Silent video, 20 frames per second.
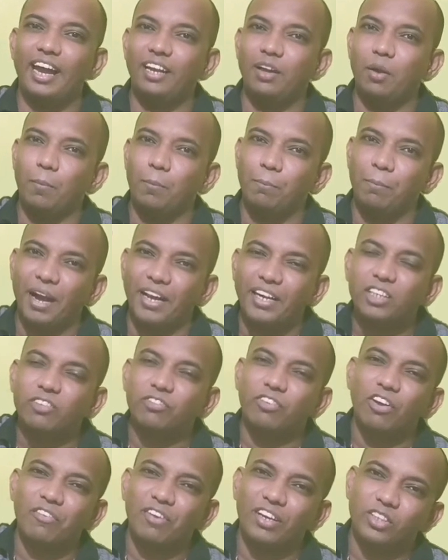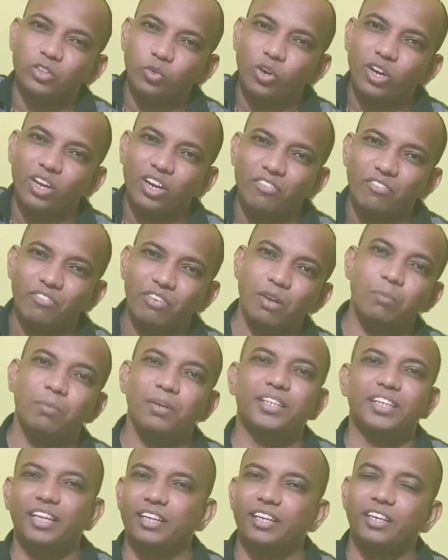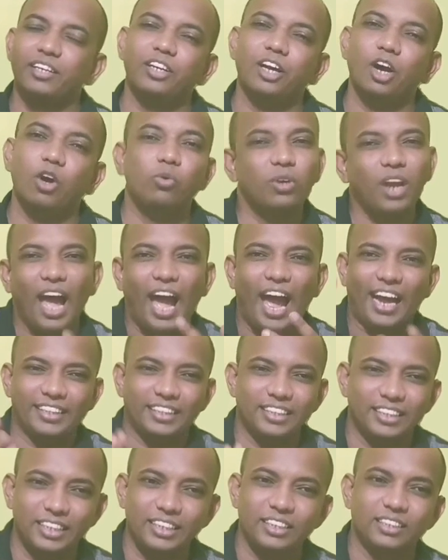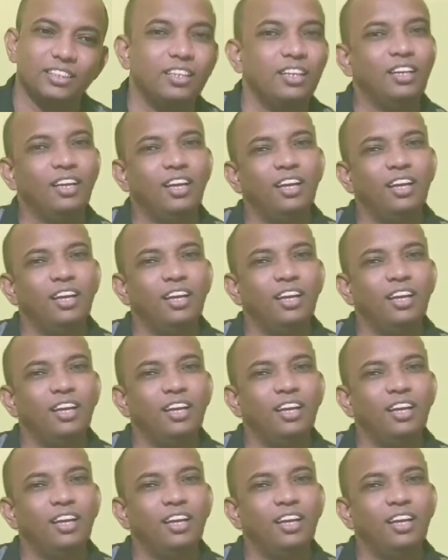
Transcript: and minus 5x square will be taken down as it